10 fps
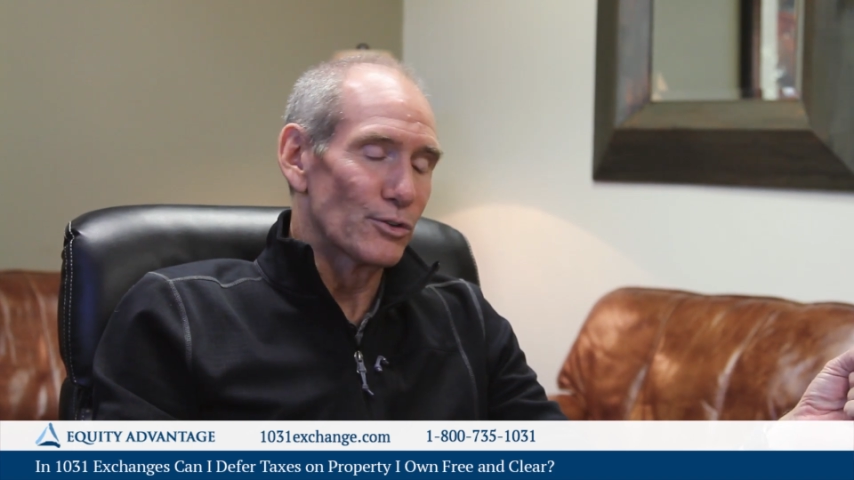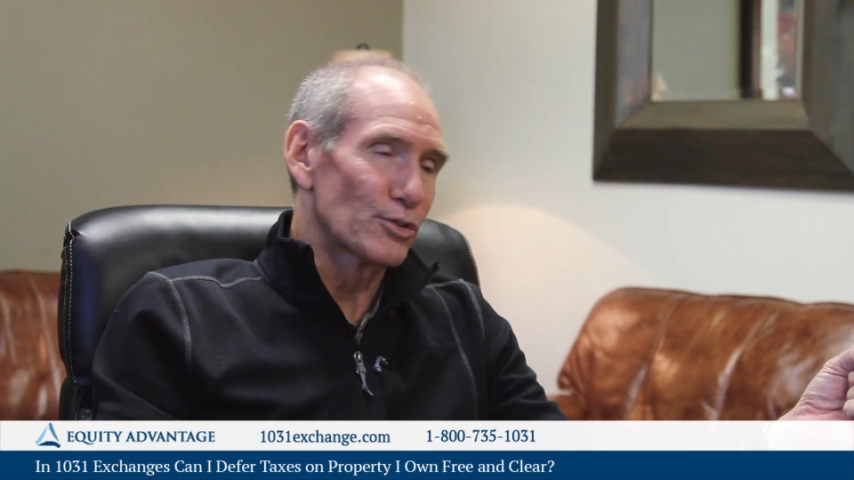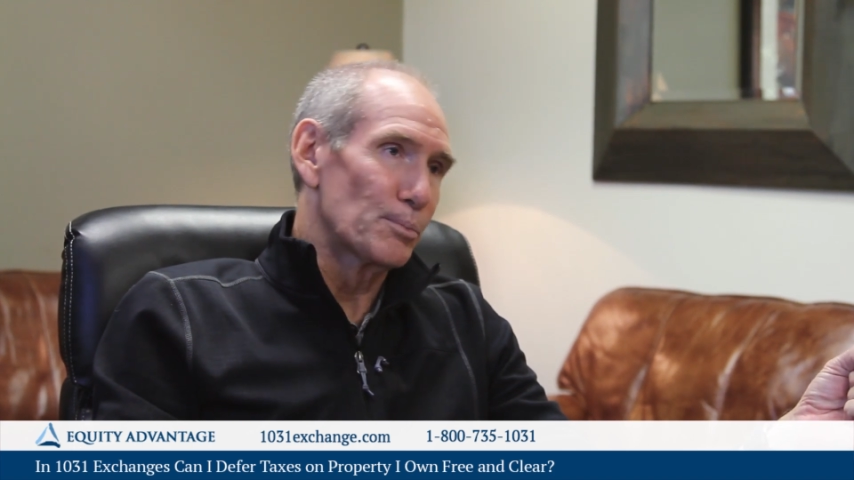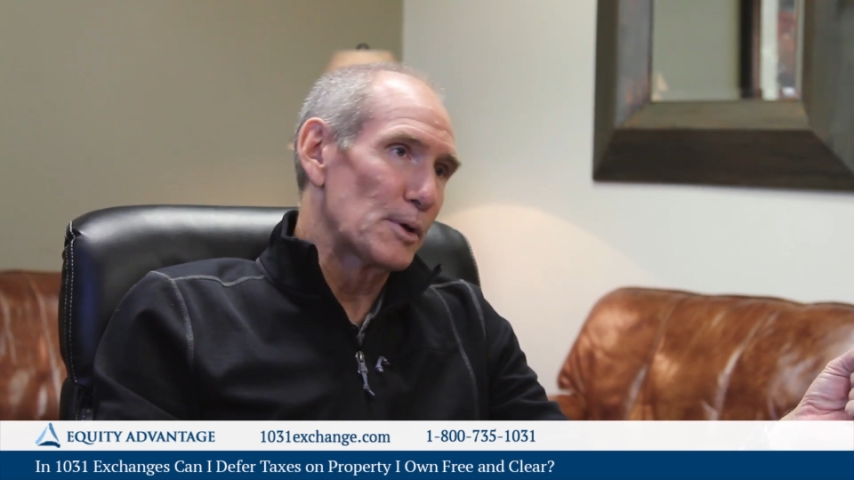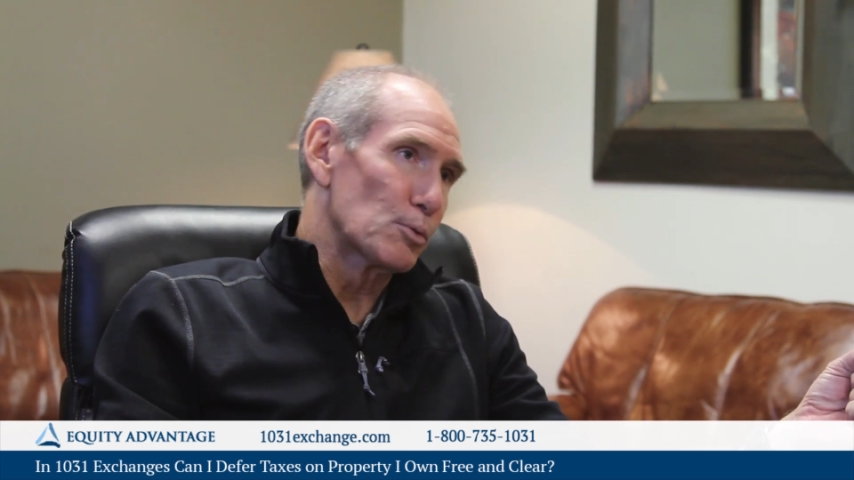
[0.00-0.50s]

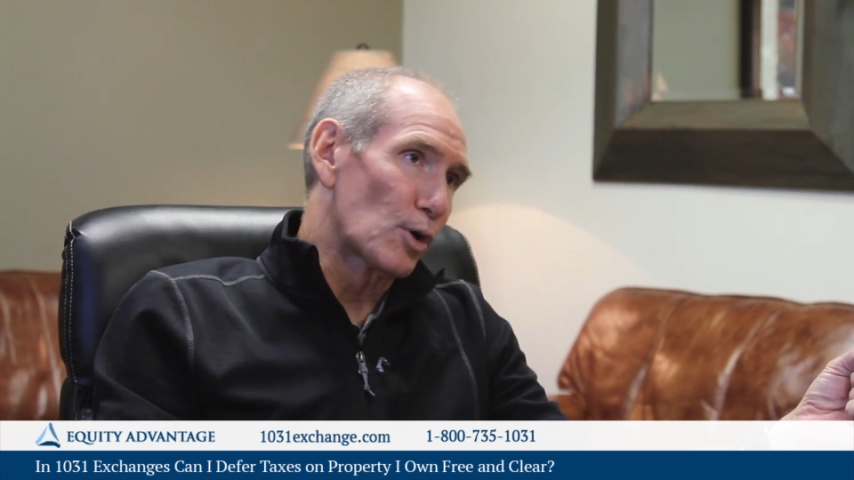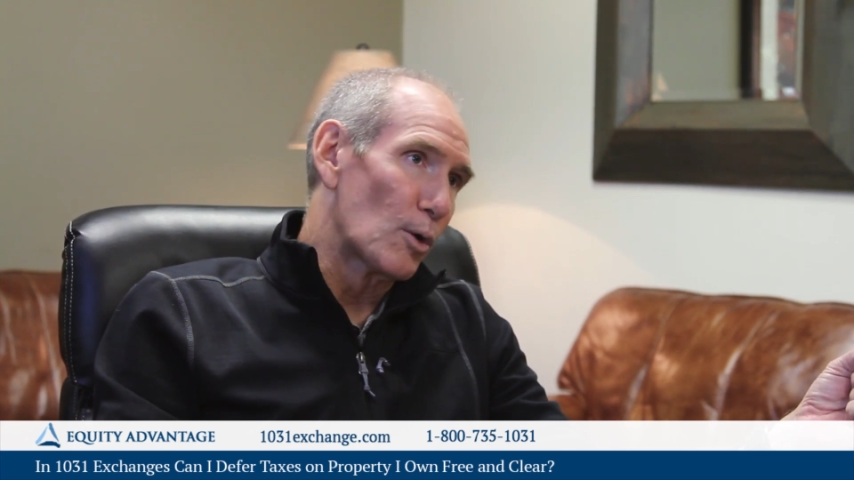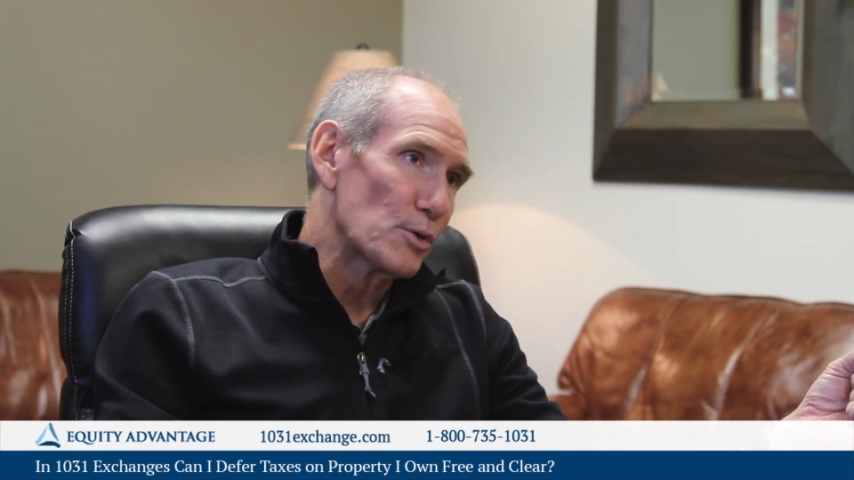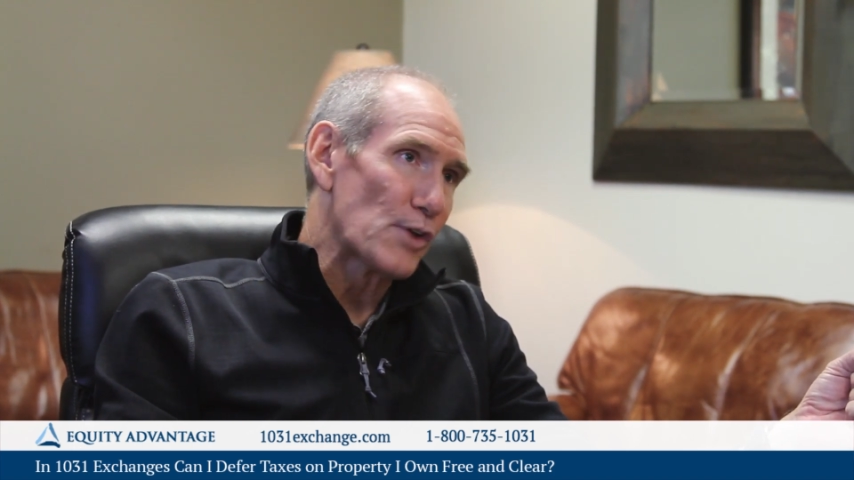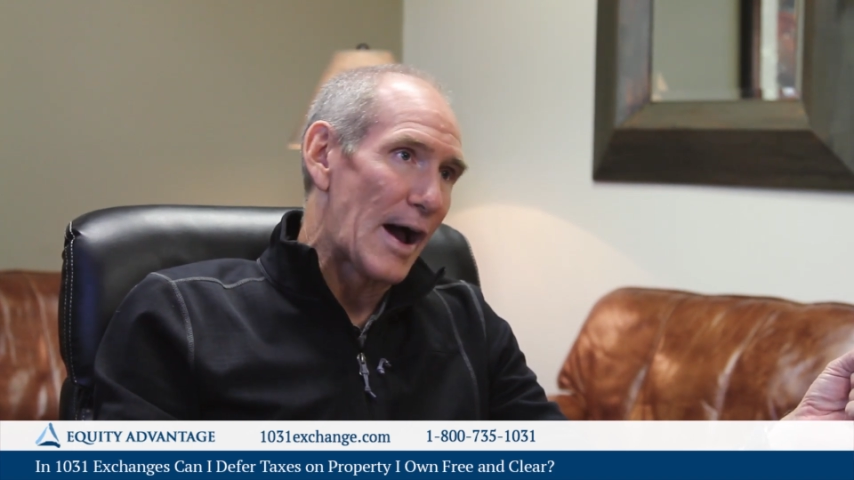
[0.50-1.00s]
So people are
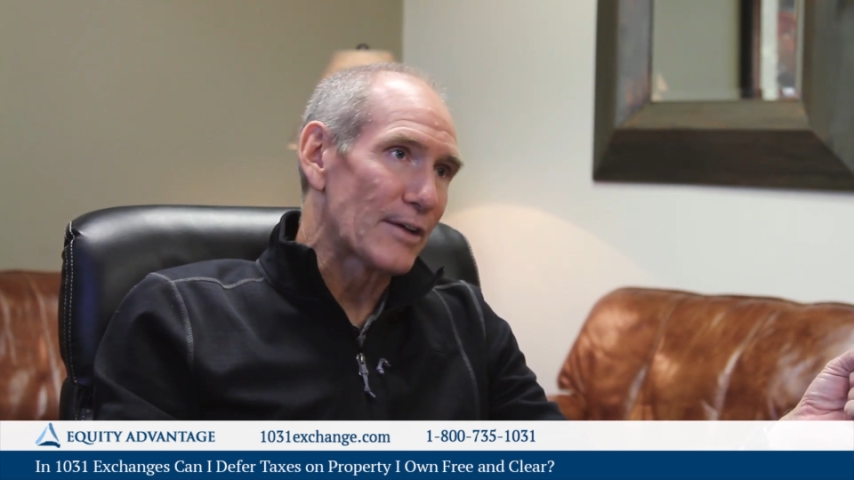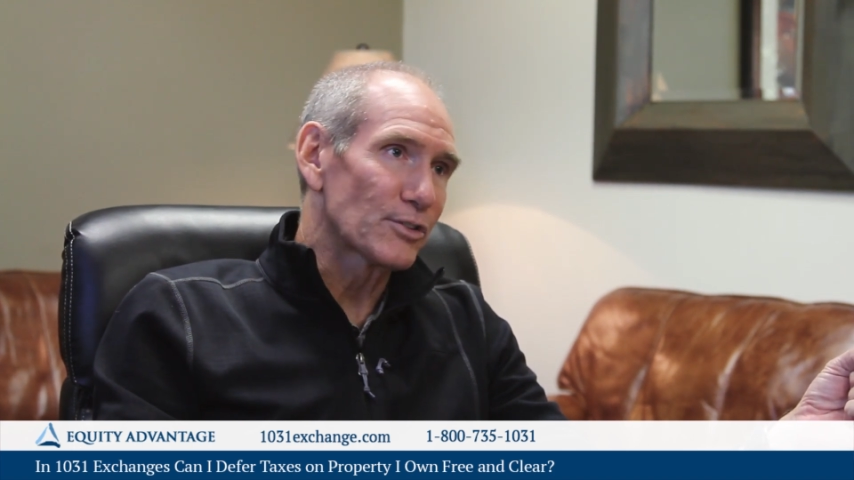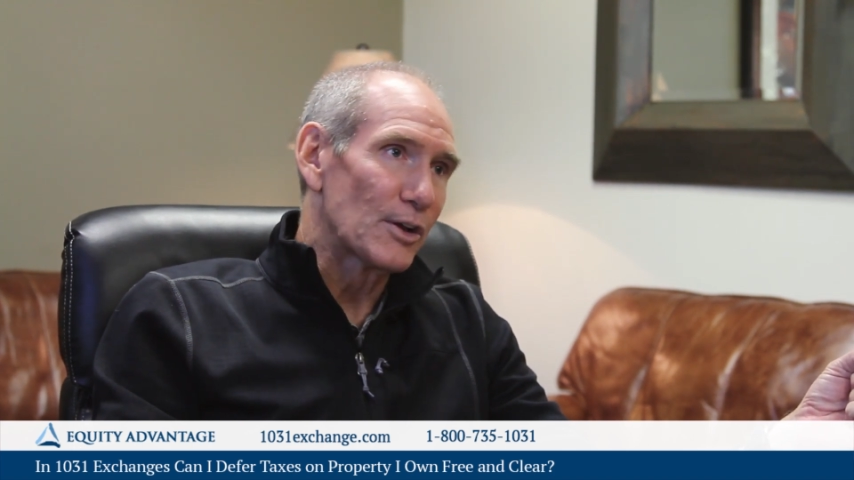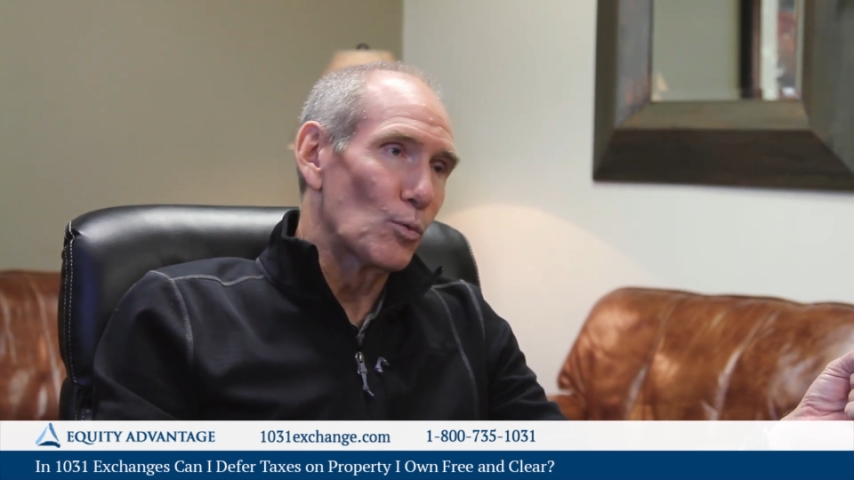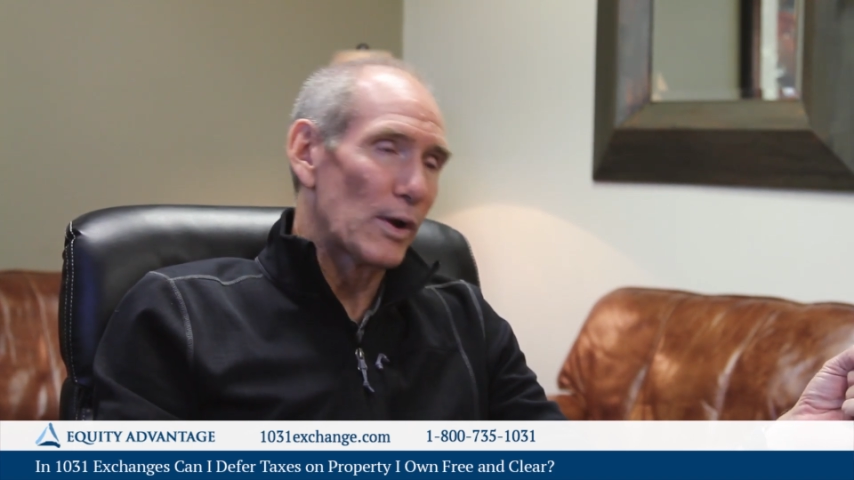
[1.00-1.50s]
always
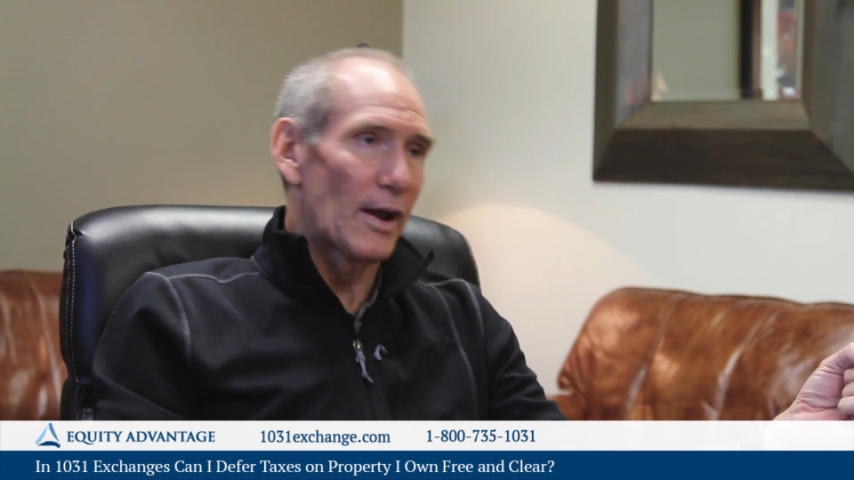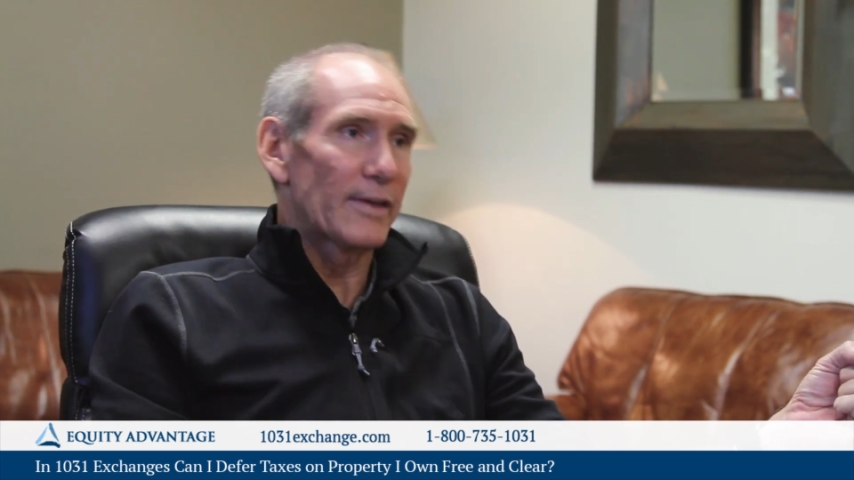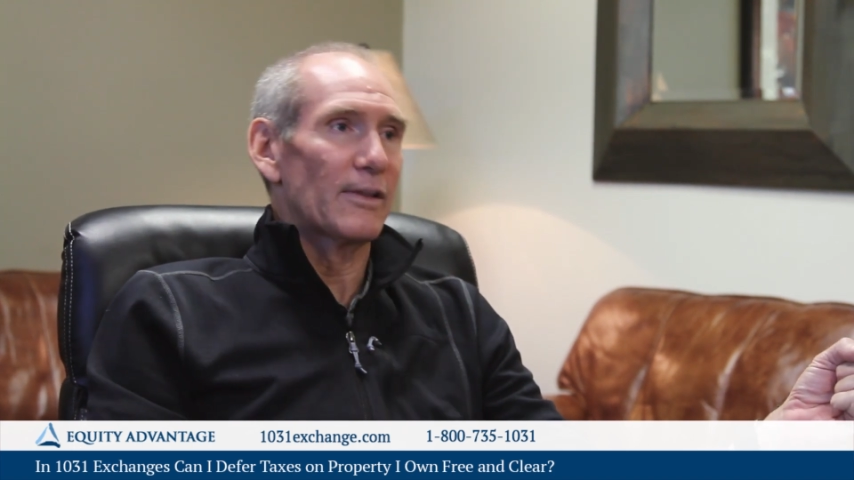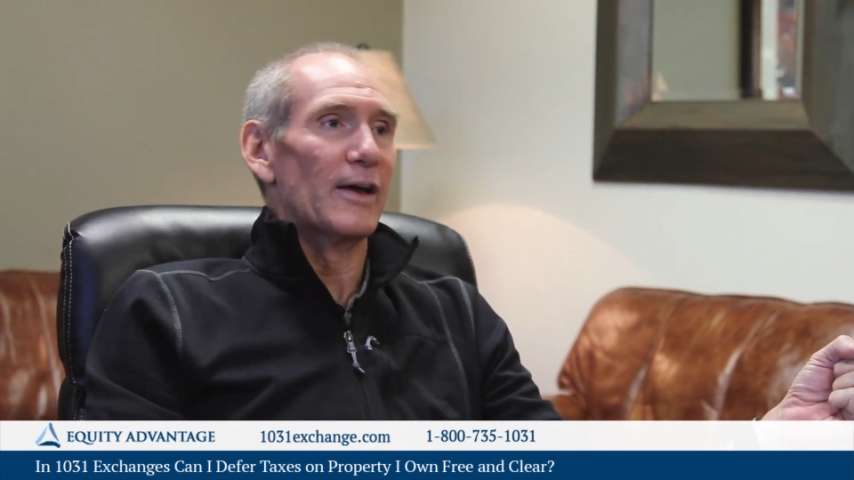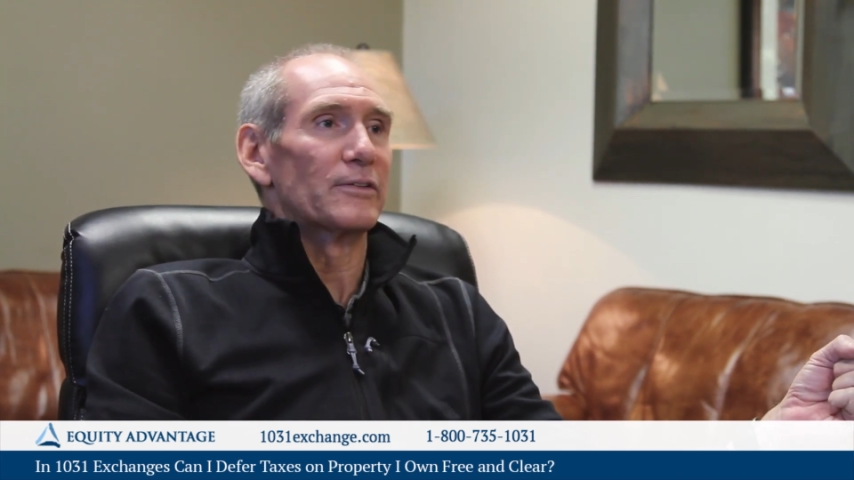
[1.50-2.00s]
asking when
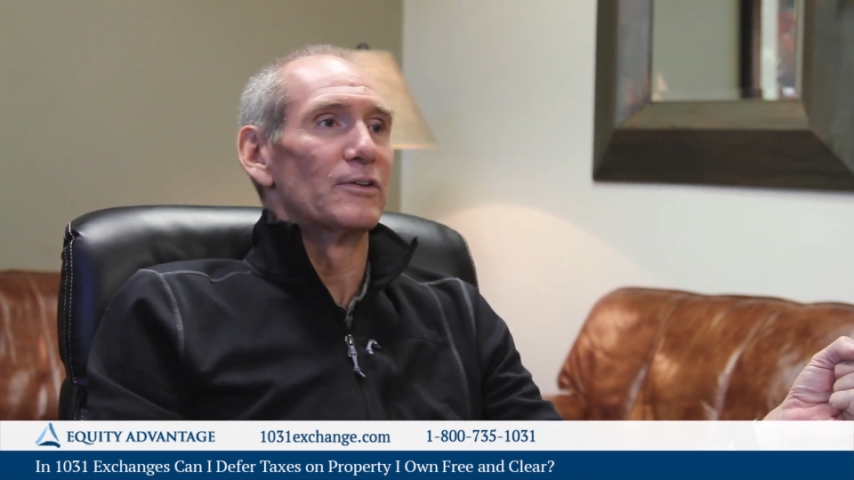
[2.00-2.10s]
I'd like